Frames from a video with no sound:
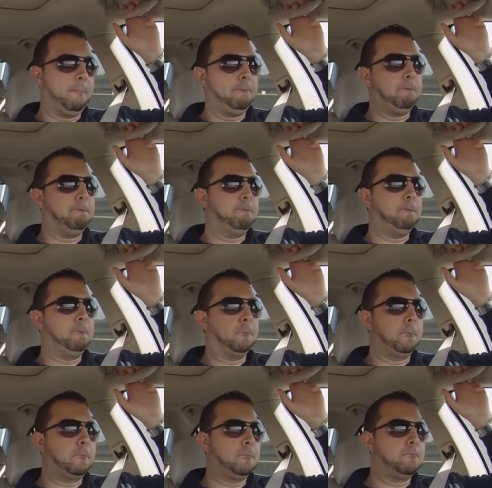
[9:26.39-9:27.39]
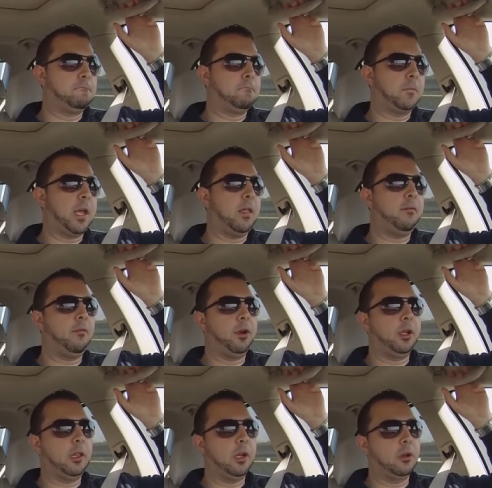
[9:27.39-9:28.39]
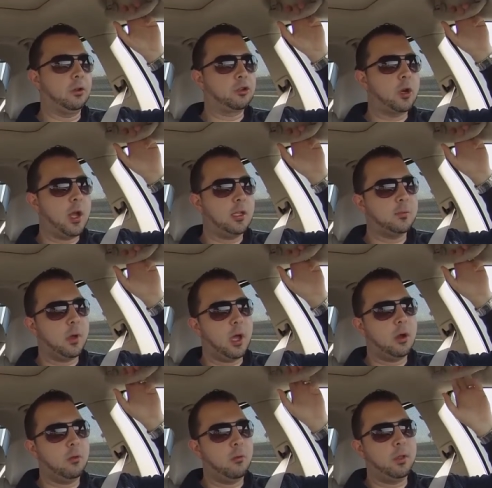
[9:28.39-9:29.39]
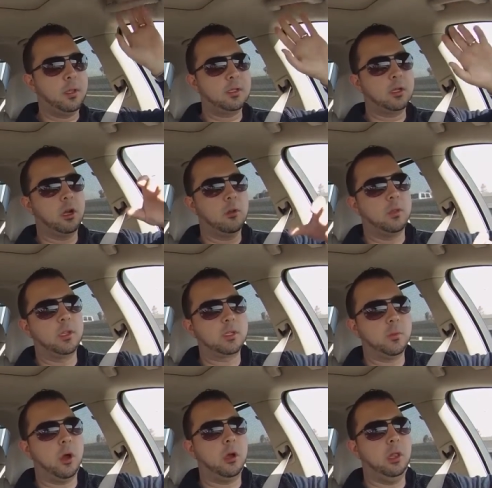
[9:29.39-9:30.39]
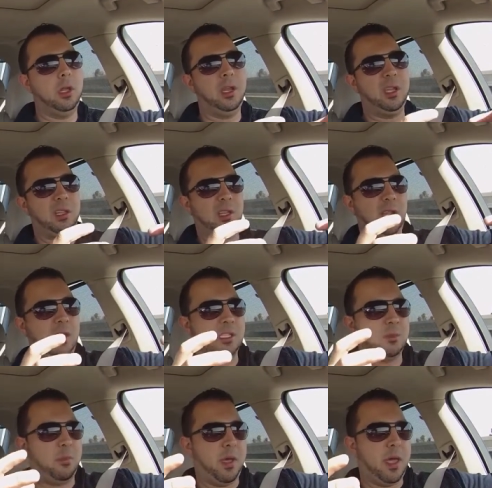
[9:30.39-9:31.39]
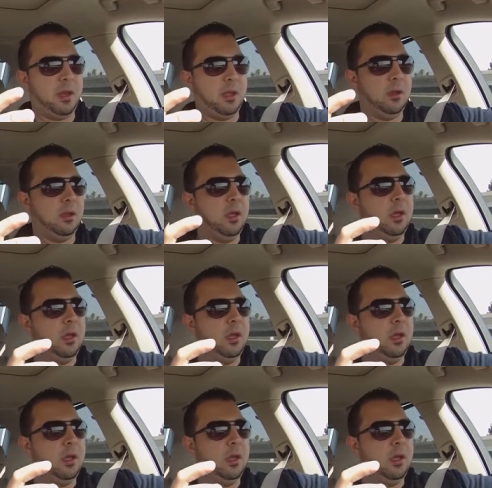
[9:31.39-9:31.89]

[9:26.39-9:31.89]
mm, California clinical trials model, where they started with a small clinic and then expanded